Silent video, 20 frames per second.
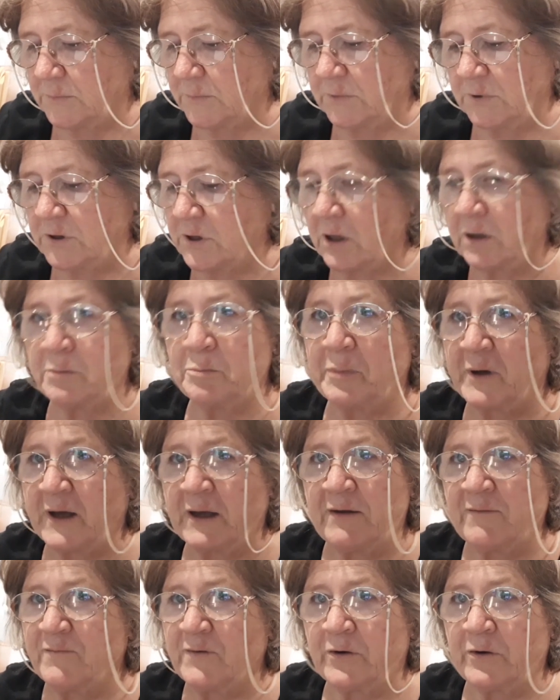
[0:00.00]
Don't
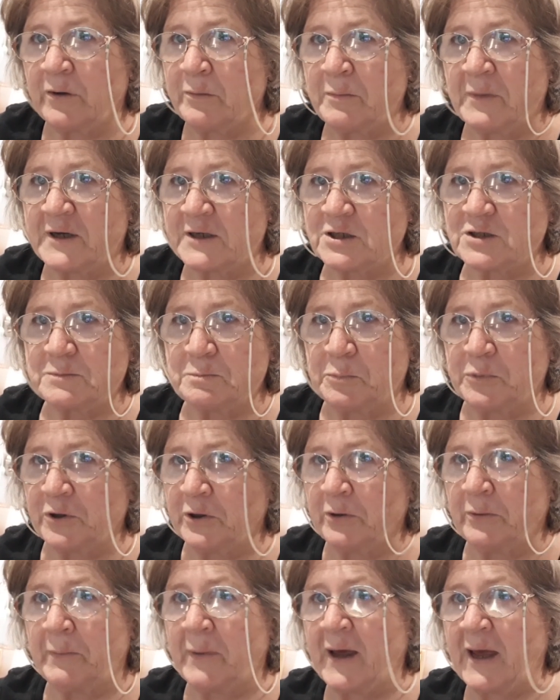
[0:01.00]
pay very much
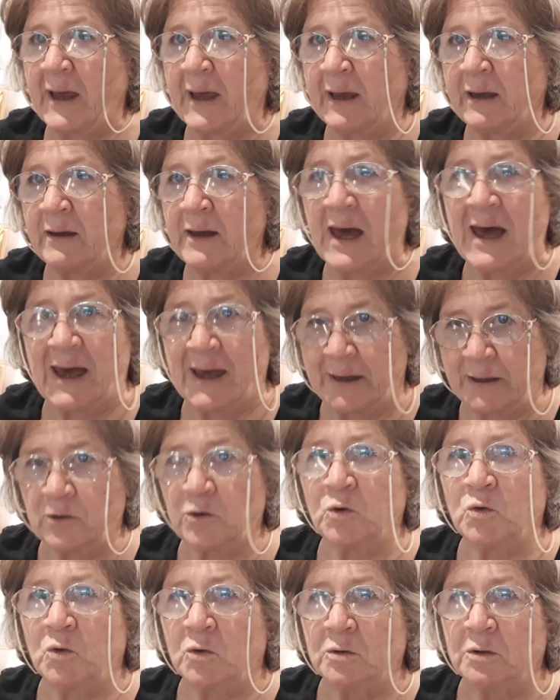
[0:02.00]
per bag at
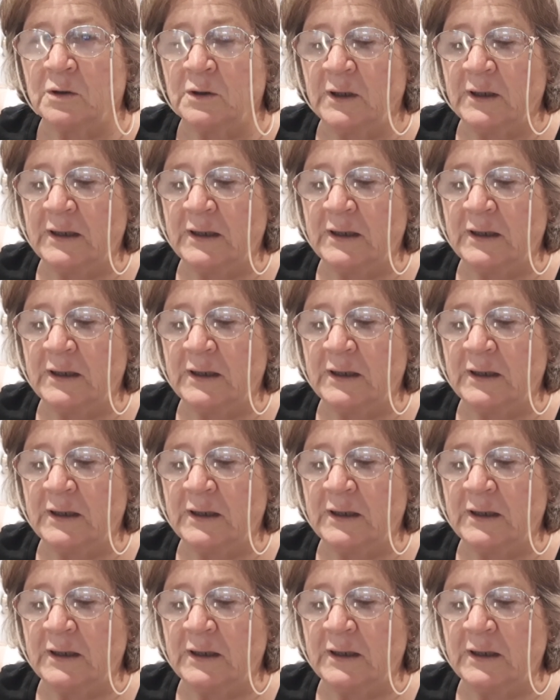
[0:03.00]
all